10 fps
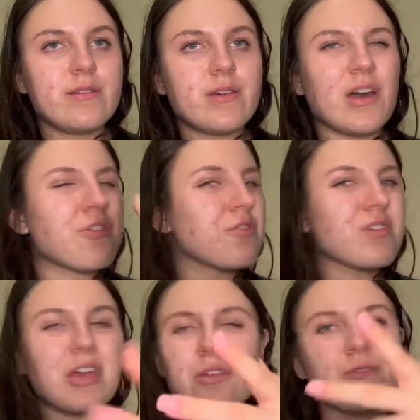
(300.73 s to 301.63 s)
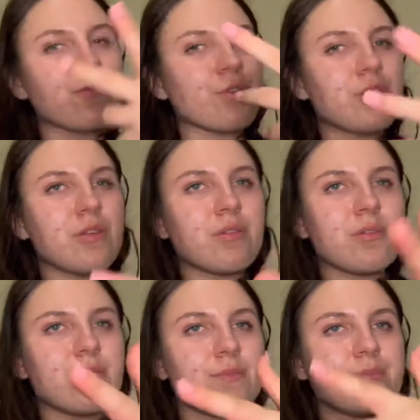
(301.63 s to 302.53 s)
I don't get a fruity though,
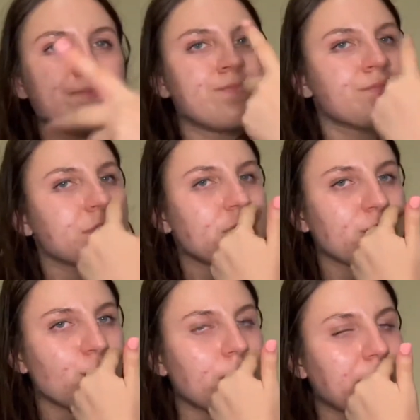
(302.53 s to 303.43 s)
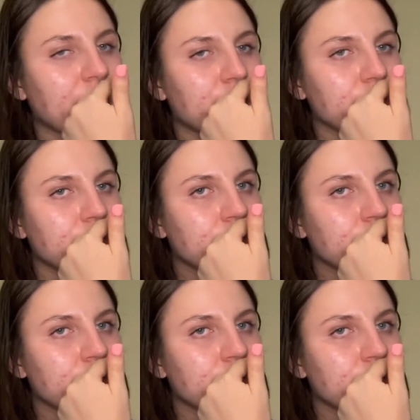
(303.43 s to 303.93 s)
and quite powdery.